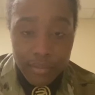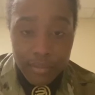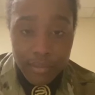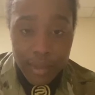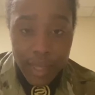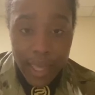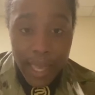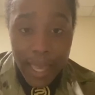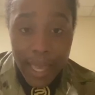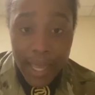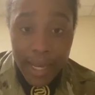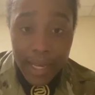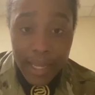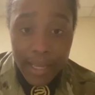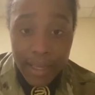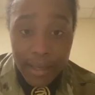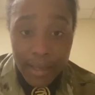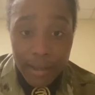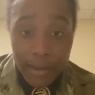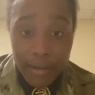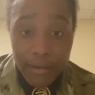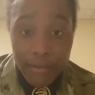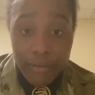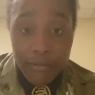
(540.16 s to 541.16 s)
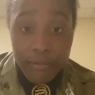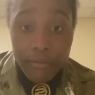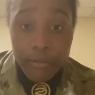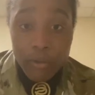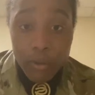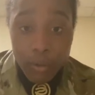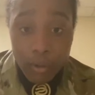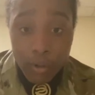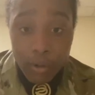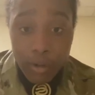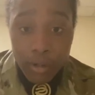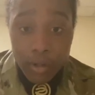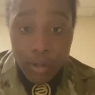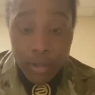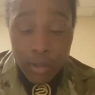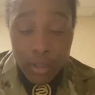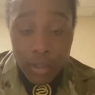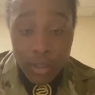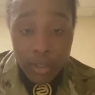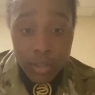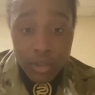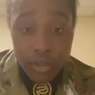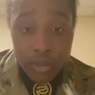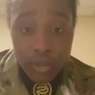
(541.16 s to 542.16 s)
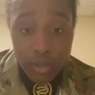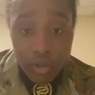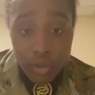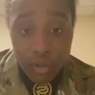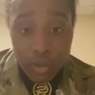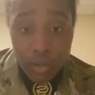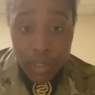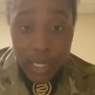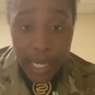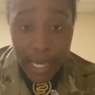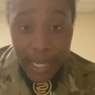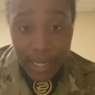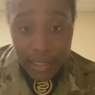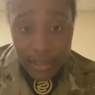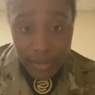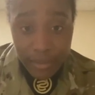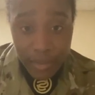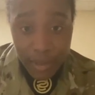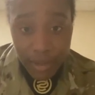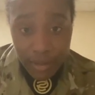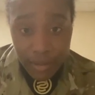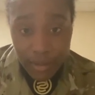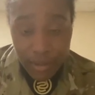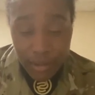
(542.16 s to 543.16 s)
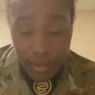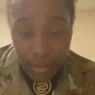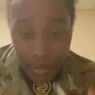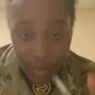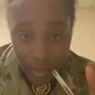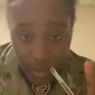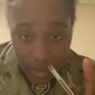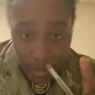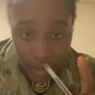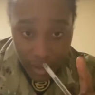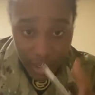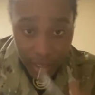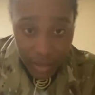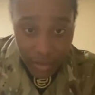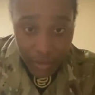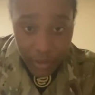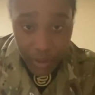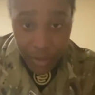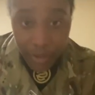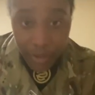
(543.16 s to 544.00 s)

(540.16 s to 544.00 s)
adding 4 to your azimuth. That's very